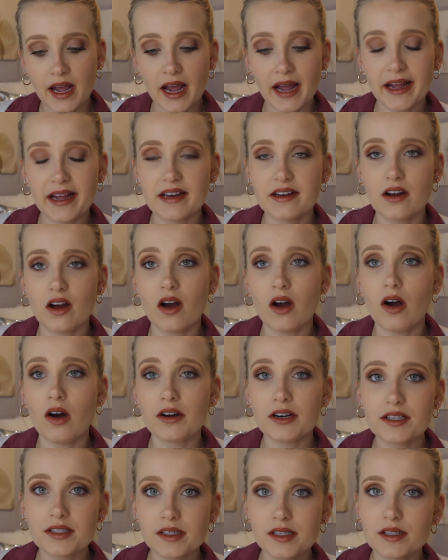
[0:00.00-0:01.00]
And
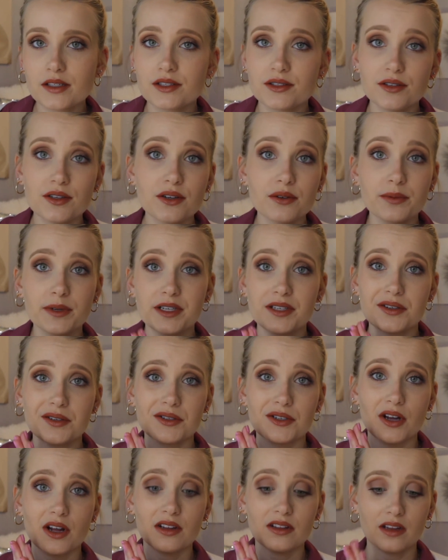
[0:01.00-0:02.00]
honestly, do your
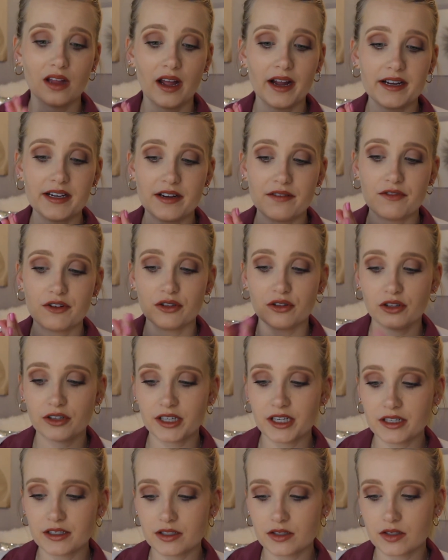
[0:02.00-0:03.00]
research online if you're
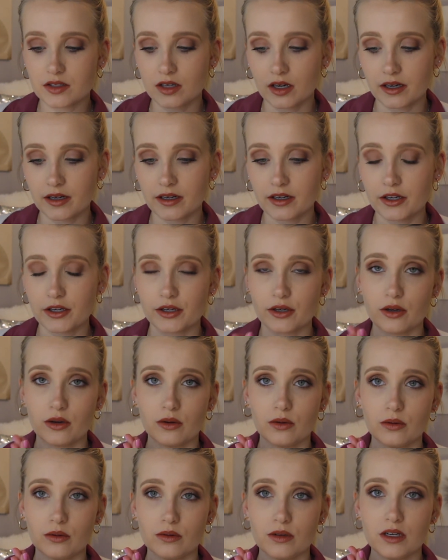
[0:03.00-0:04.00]
looking to start your
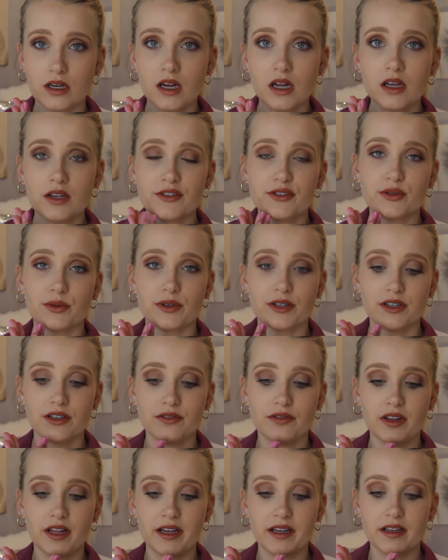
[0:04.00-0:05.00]
own sort
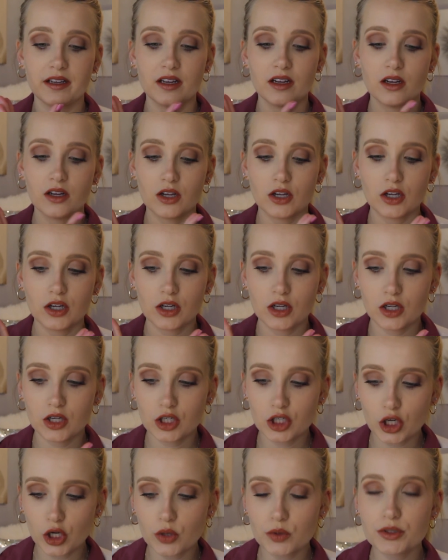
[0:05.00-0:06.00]
of like
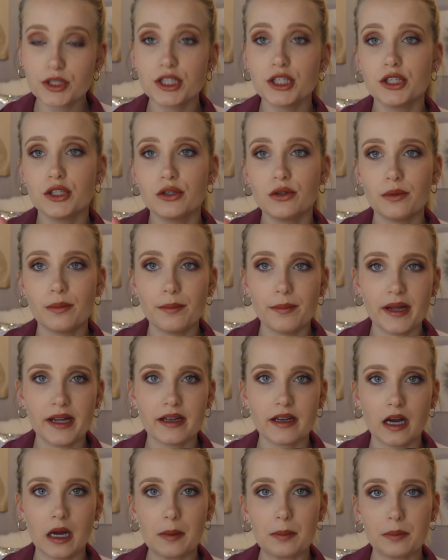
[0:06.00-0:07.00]
go-to
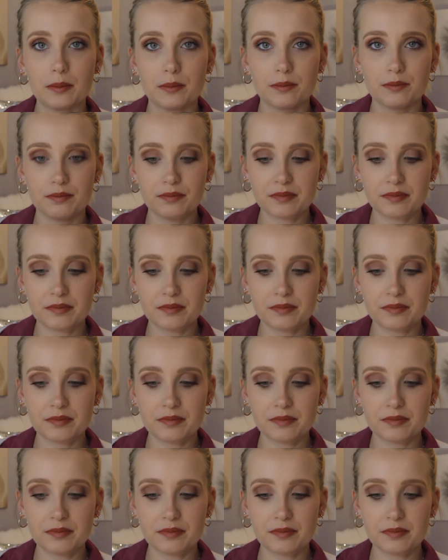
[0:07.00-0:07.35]
makeup